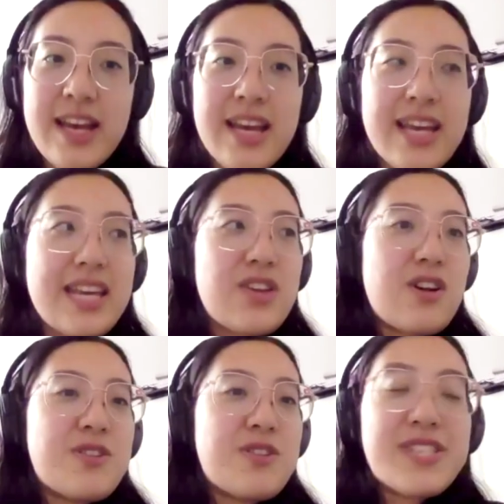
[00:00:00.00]

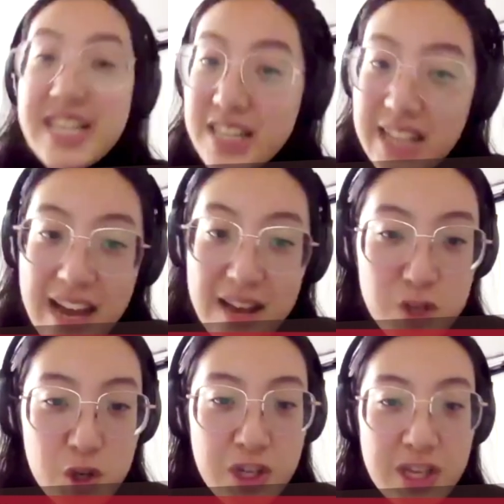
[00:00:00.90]
either seen a live
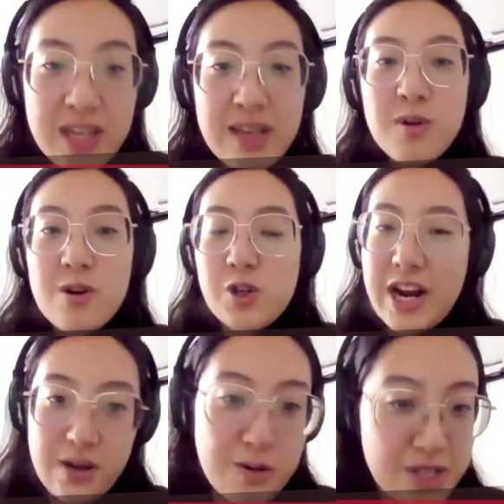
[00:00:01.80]
stream or tried
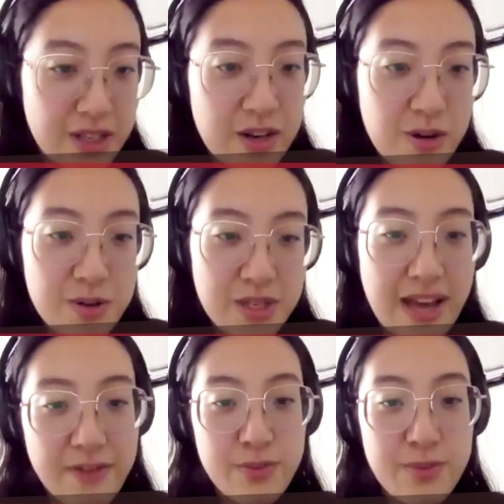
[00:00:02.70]
to host a, host a
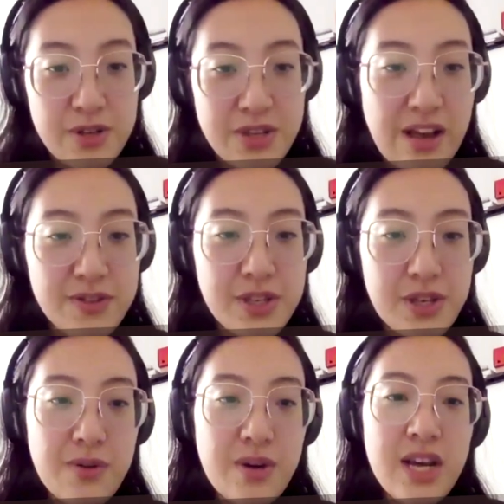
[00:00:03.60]
live stream yourself.
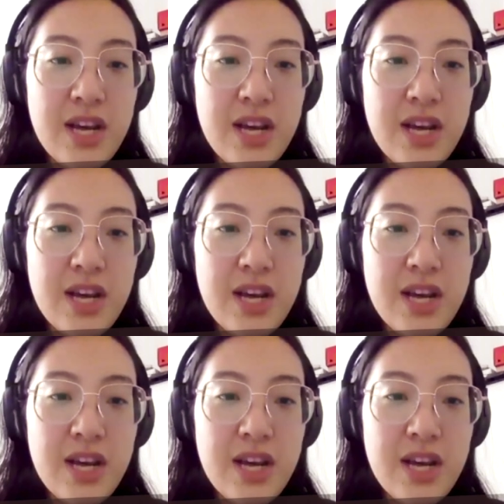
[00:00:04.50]
So